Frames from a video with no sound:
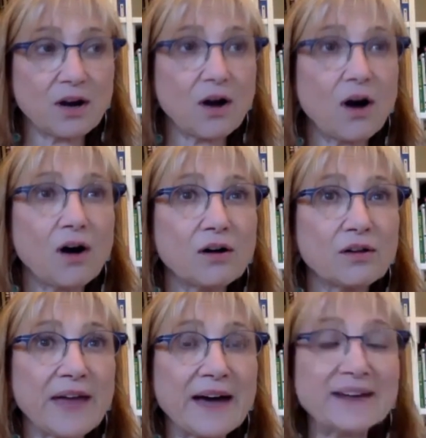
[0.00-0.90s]
all
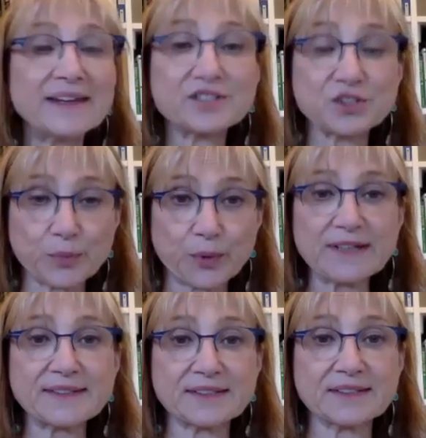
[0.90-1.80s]
that
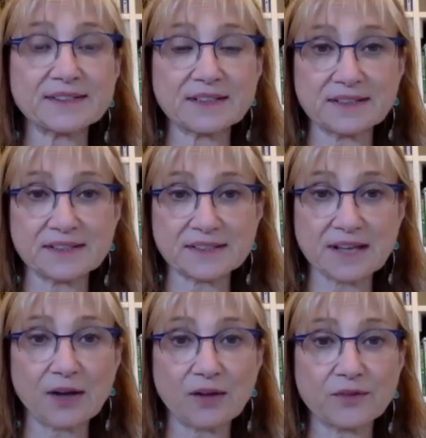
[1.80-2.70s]
expresses
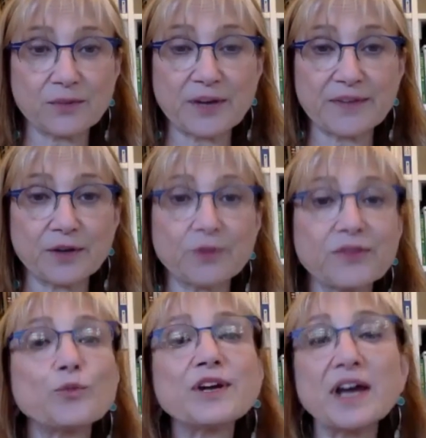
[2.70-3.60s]
itself upon the earth
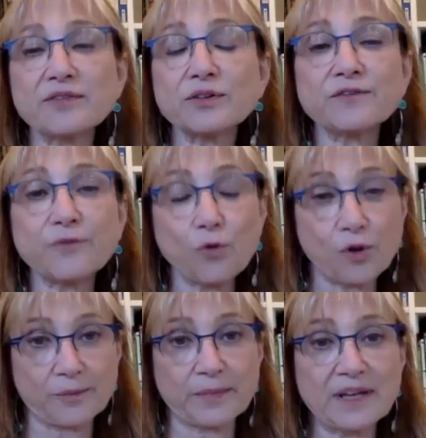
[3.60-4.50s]
in whatever
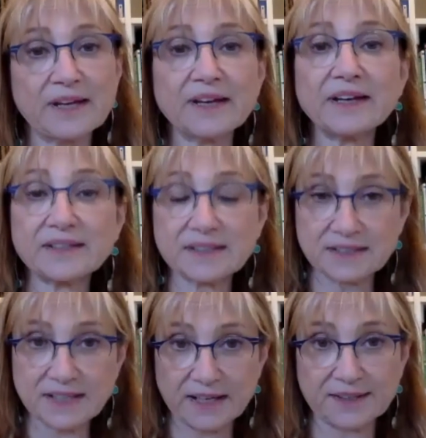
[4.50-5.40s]
form it
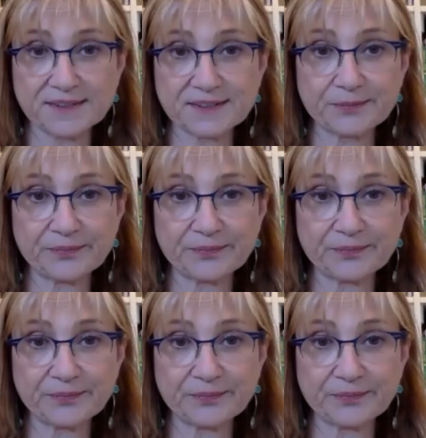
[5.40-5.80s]
takes.